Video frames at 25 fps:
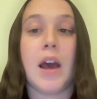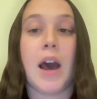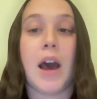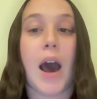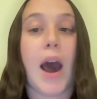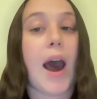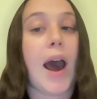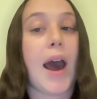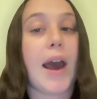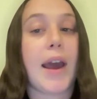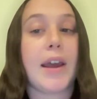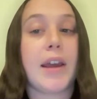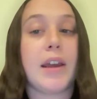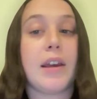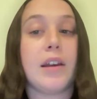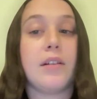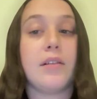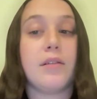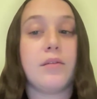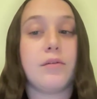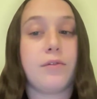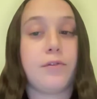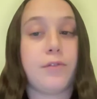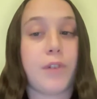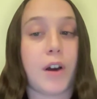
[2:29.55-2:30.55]

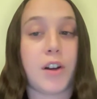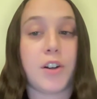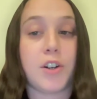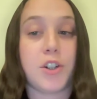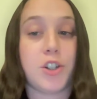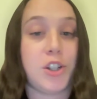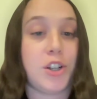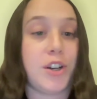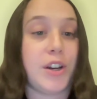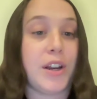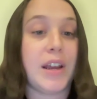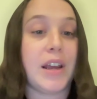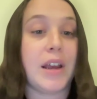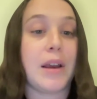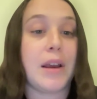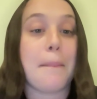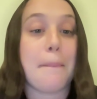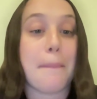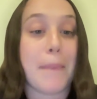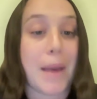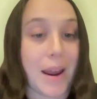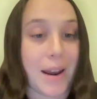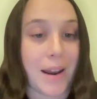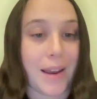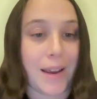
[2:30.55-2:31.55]
high functioning
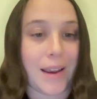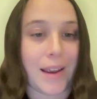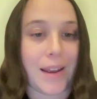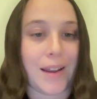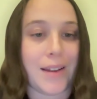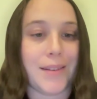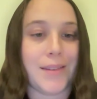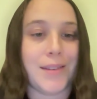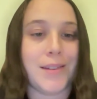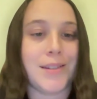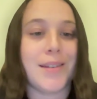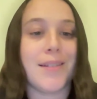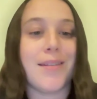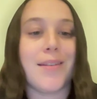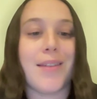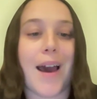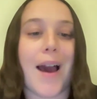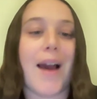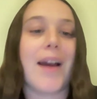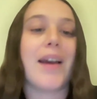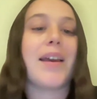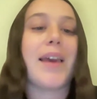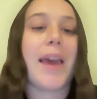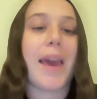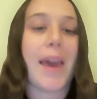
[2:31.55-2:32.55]
mannequins
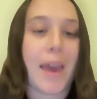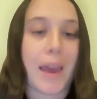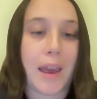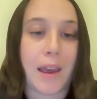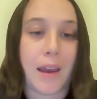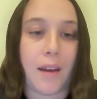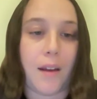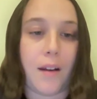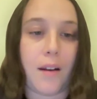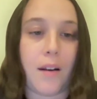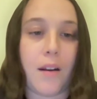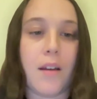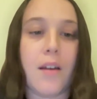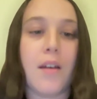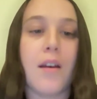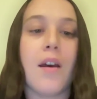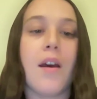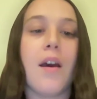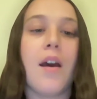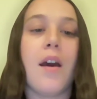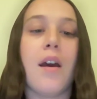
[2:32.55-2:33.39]
that can